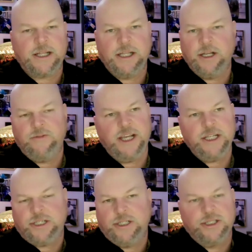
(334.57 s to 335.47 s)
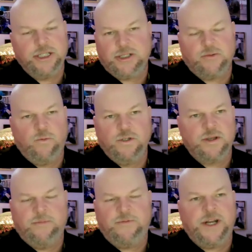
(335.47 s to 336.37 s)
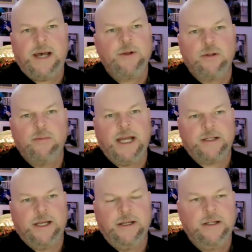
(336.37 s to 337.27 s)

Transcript: The innovation was phenomenal back then.